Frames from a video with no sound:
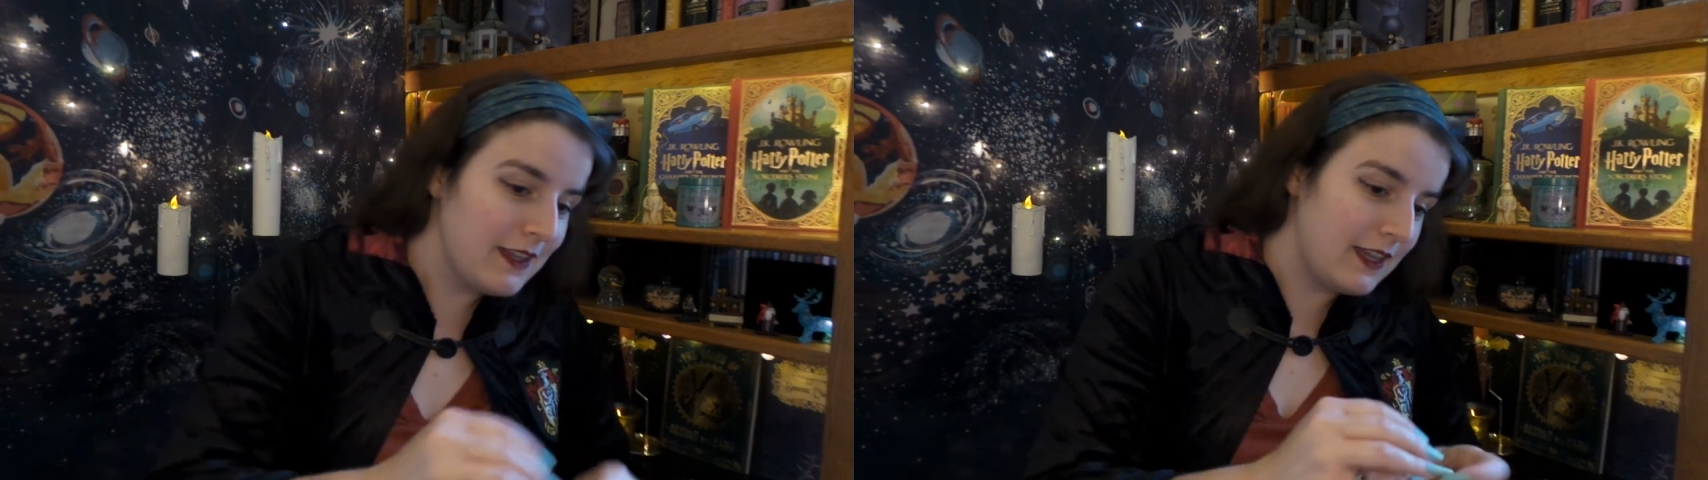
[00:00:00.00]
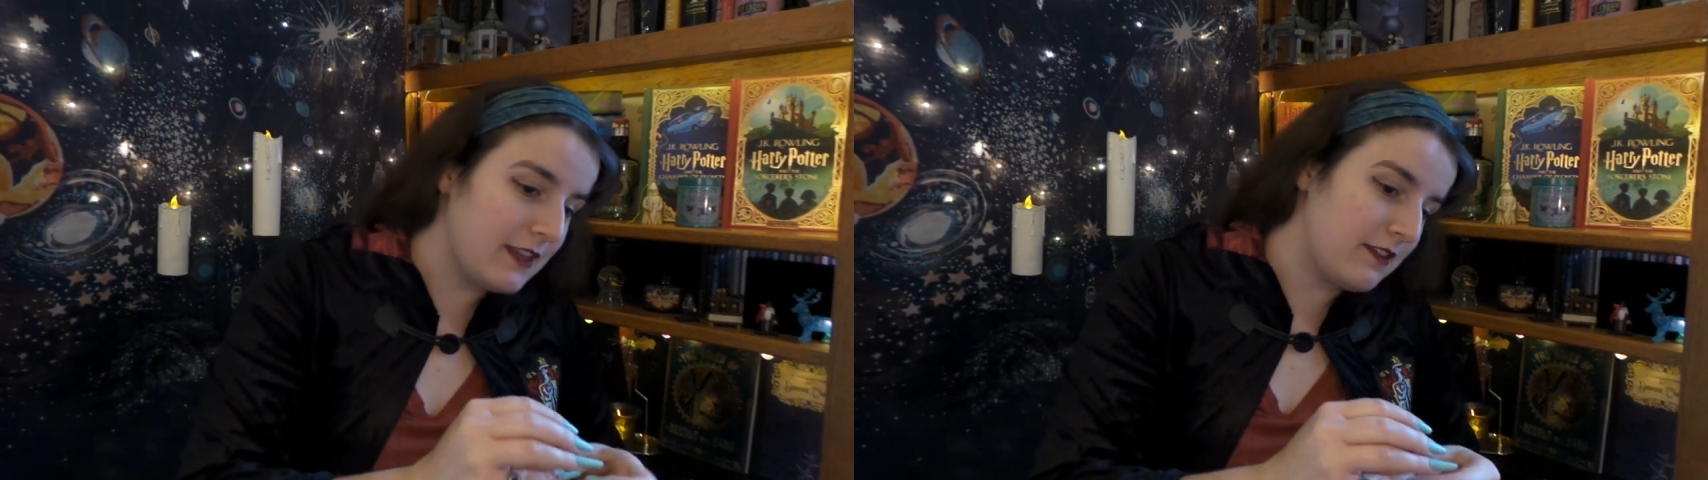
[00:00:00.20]

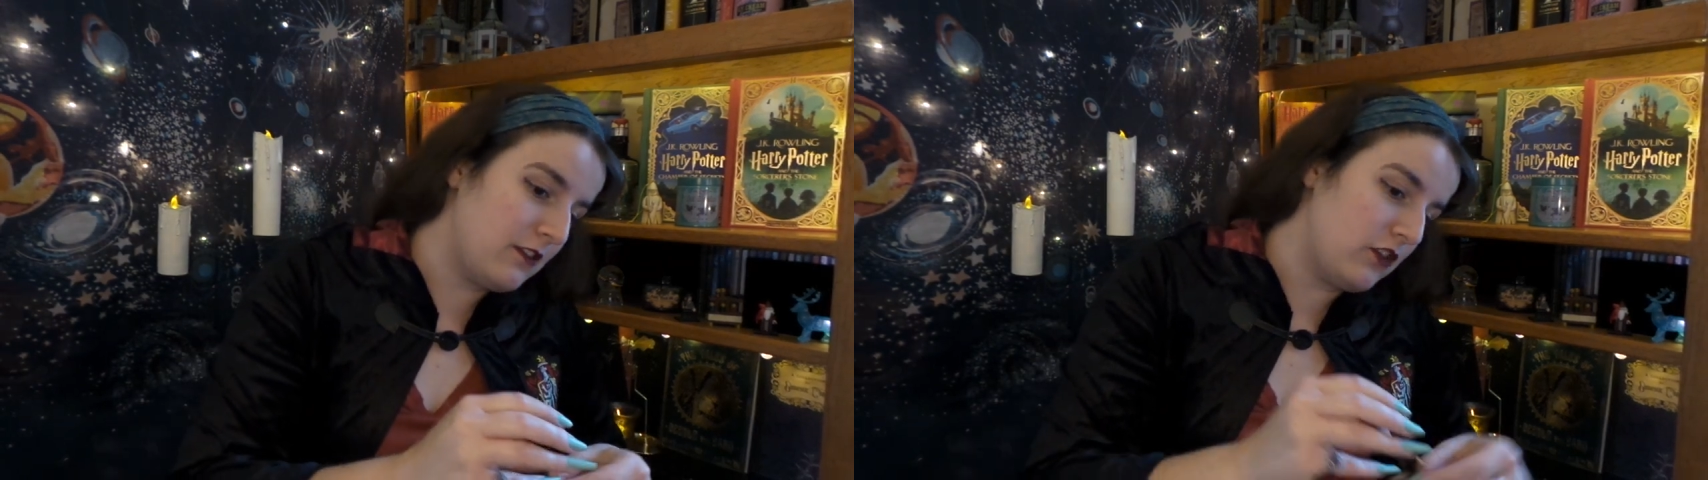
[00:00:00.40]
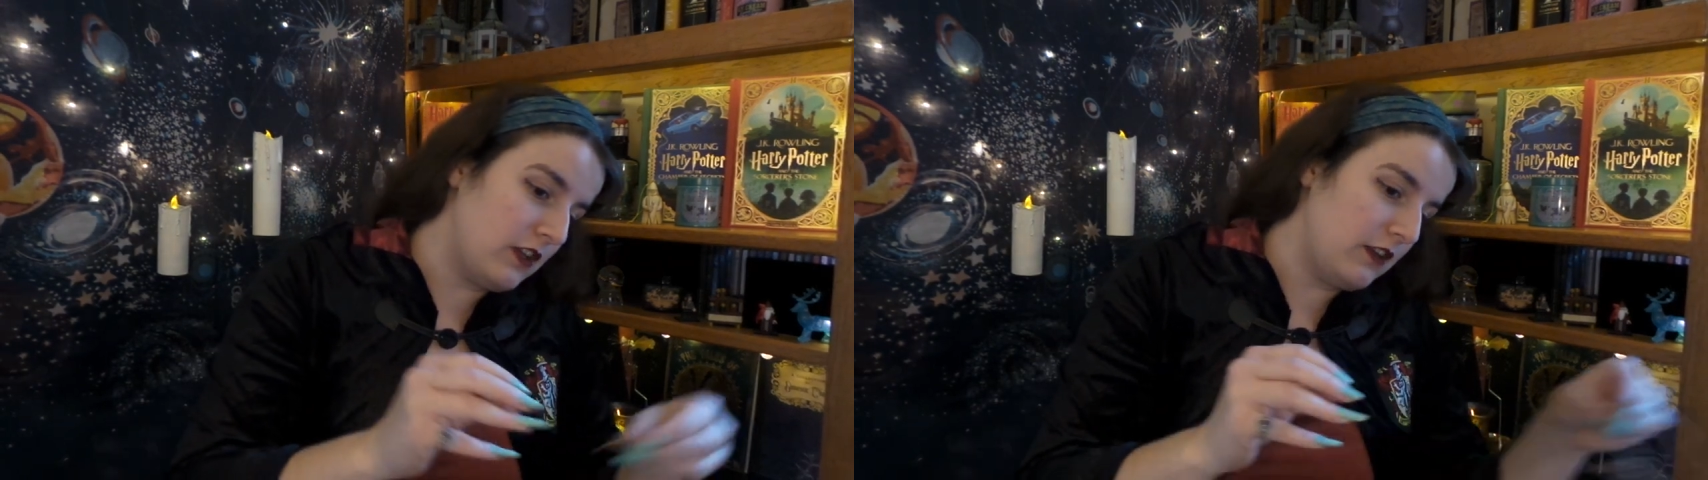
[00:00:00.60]

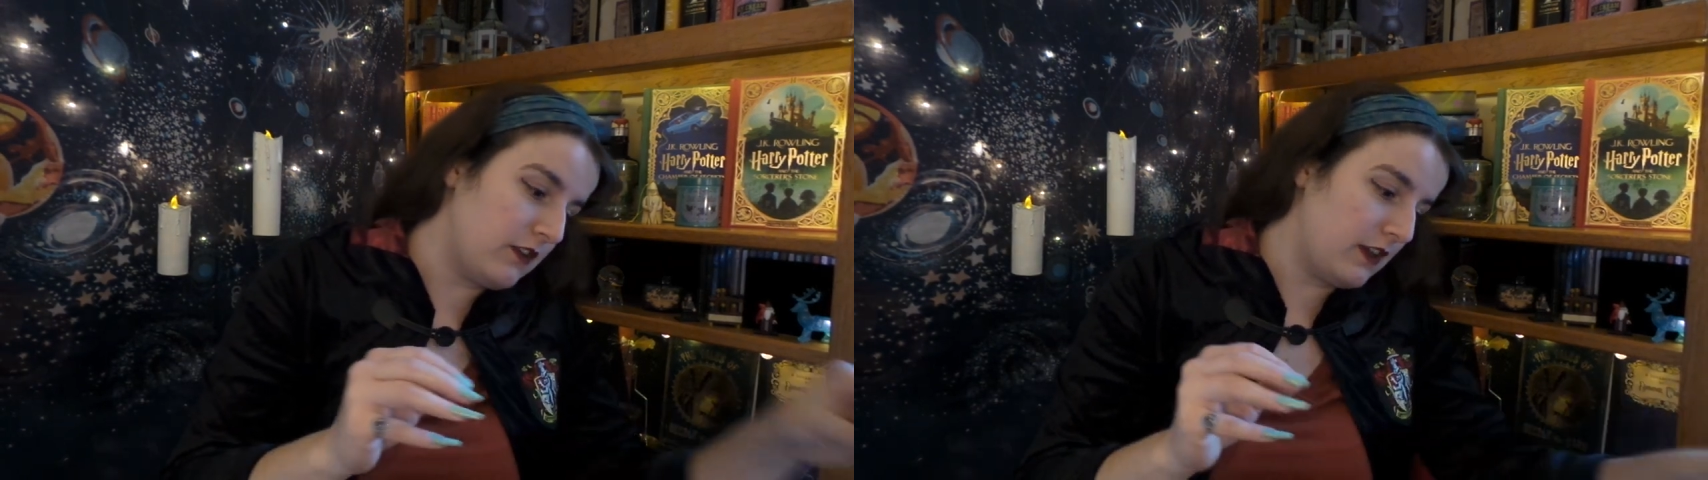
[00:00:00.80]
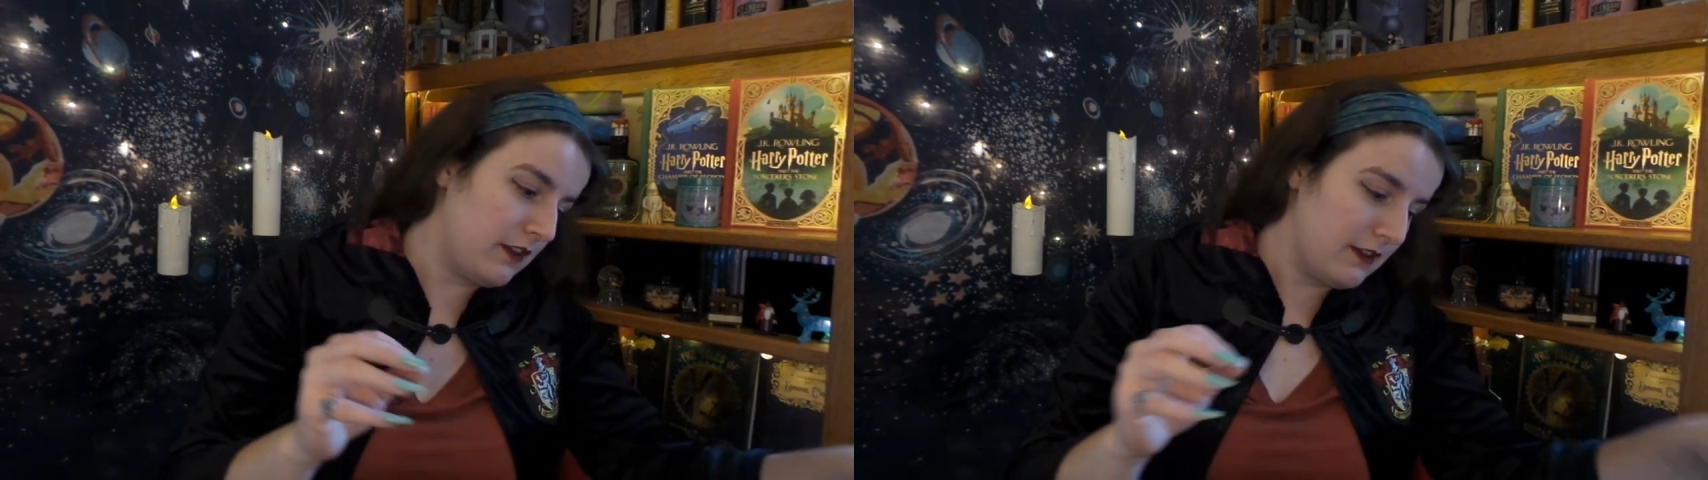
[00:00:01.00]
Yes,
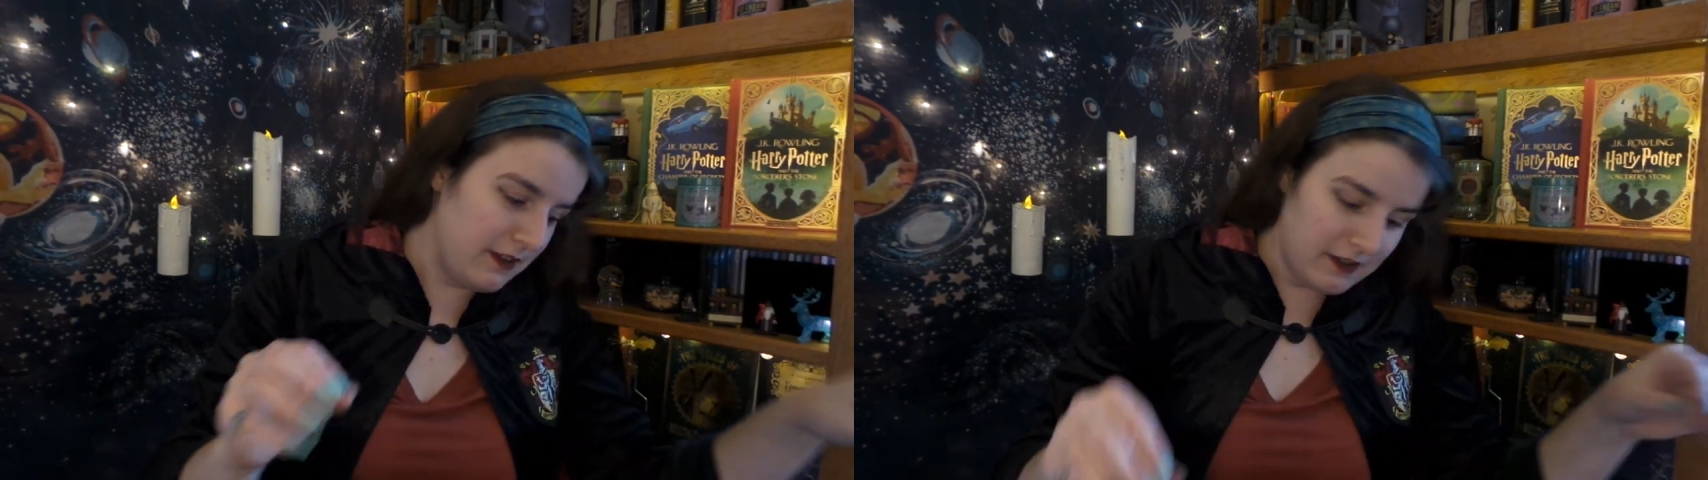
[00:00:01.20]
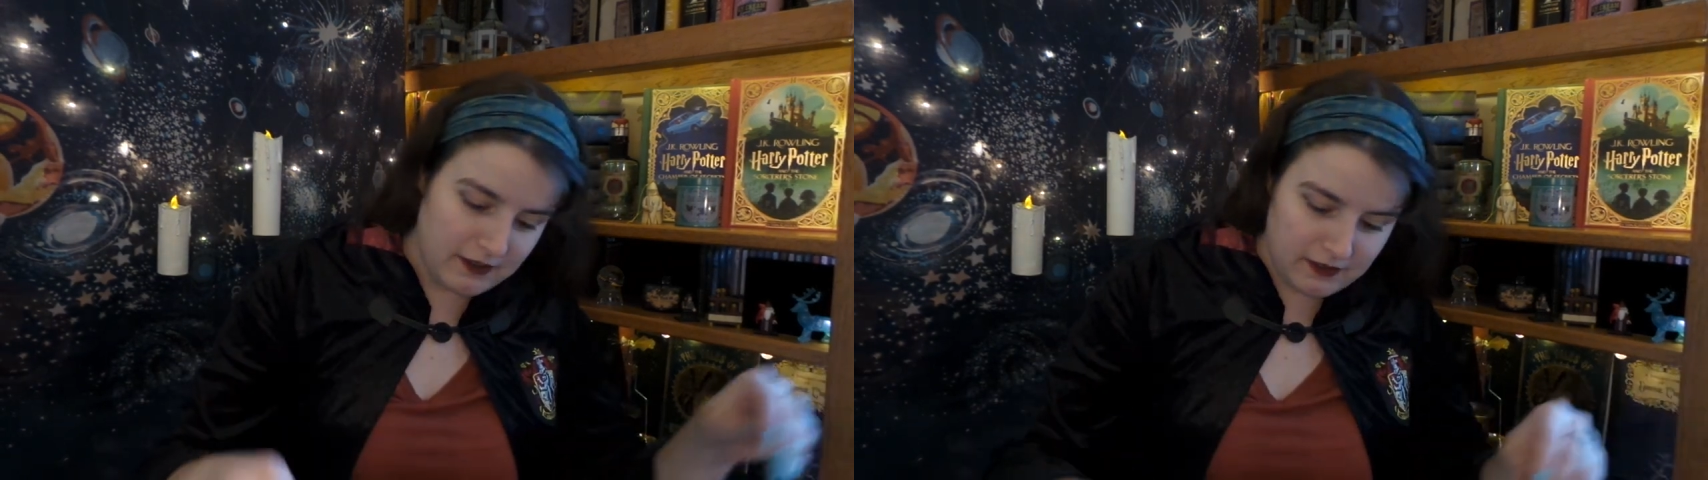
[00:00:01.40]
Geneva.
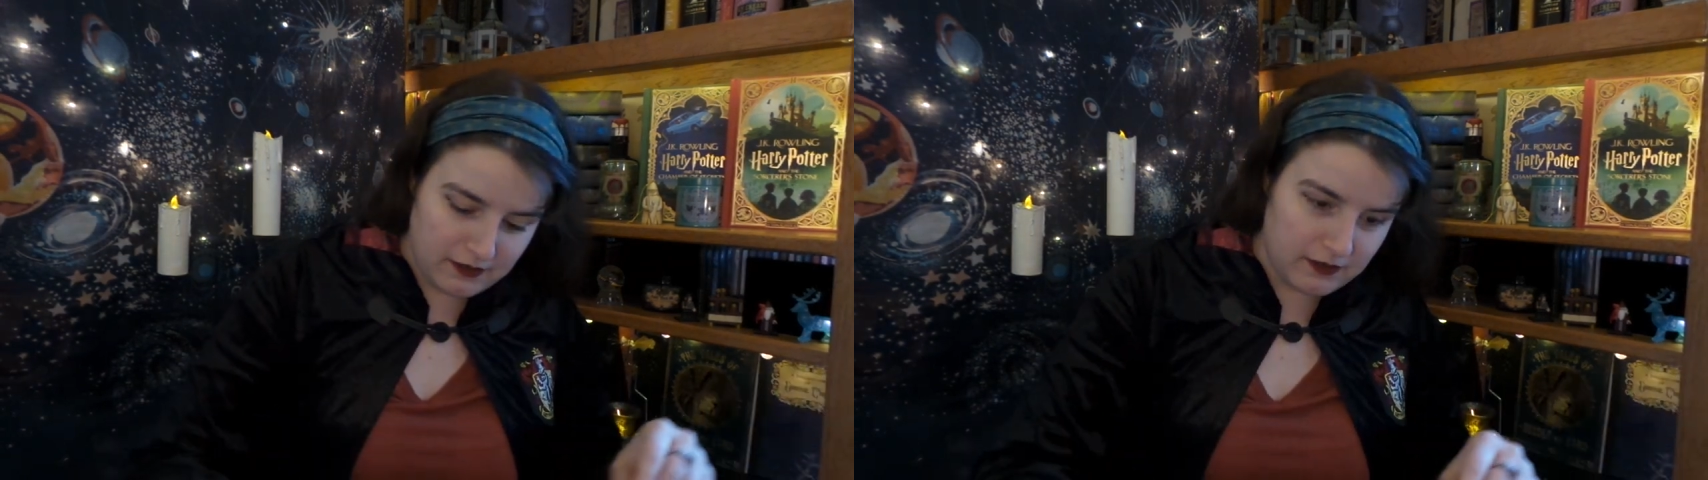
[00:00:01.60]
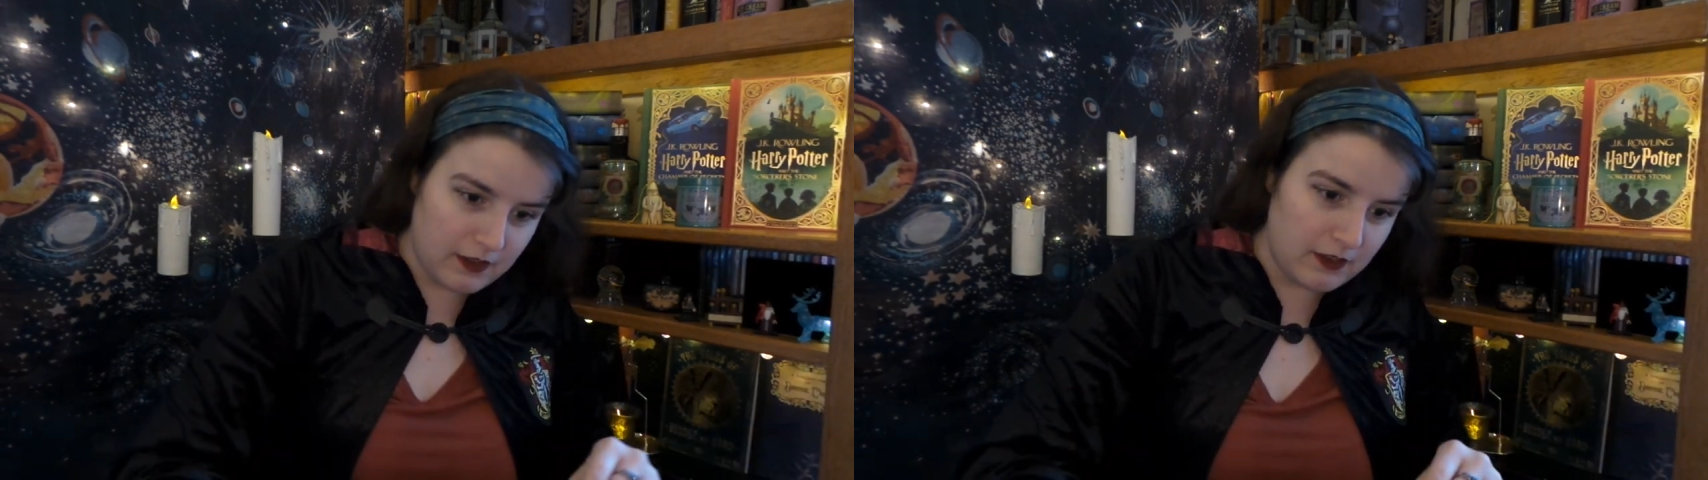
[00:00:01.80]

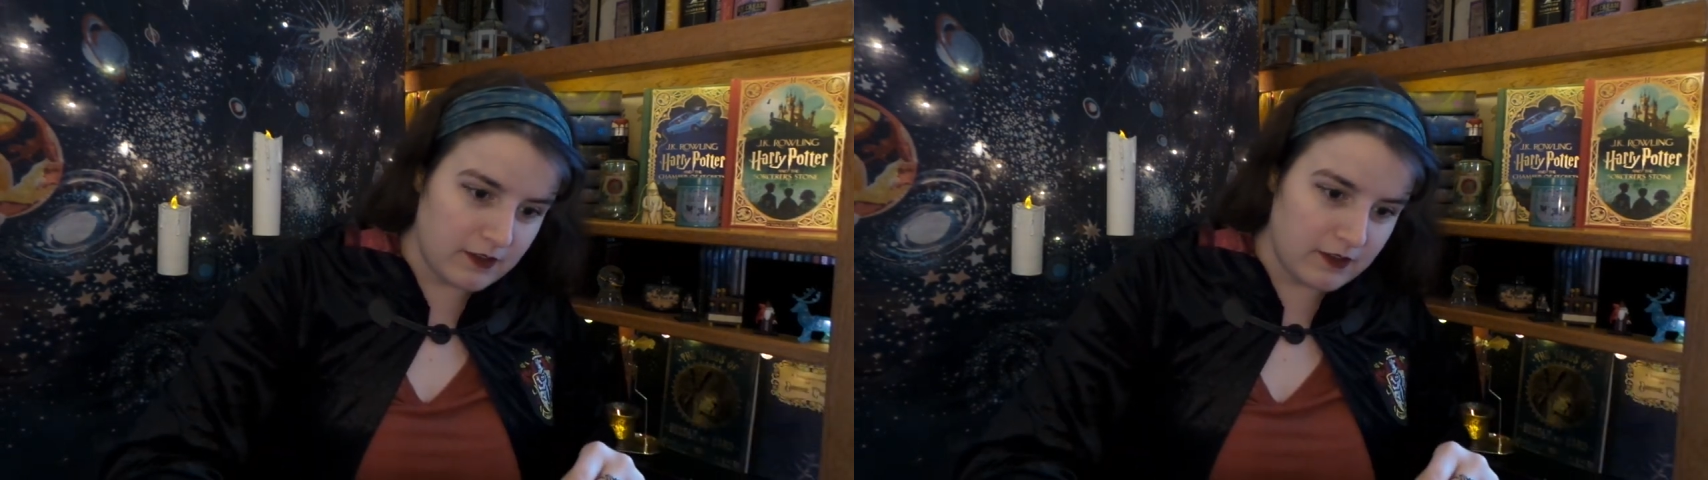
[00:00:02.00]
It